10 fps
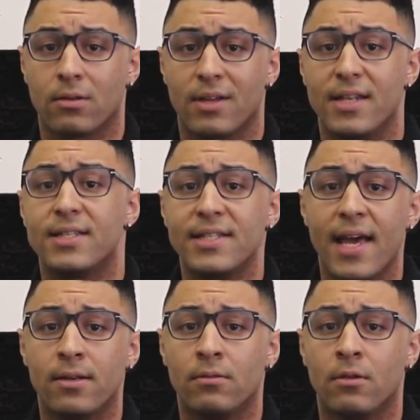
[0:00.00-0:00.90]

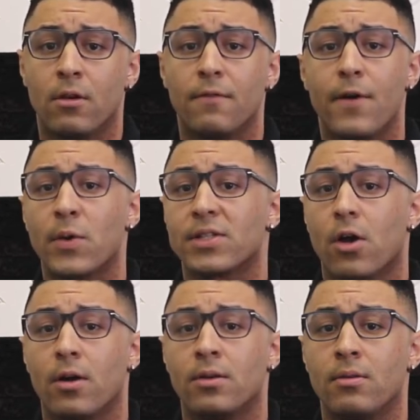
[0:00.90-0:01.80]
Instead, focus
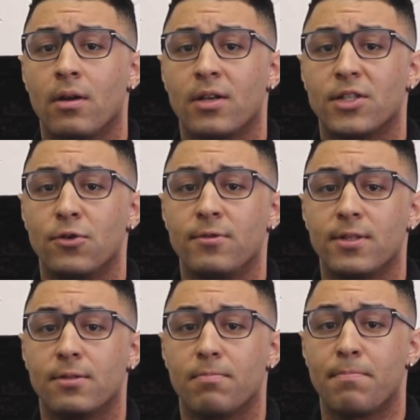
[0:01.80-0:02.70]
on a student's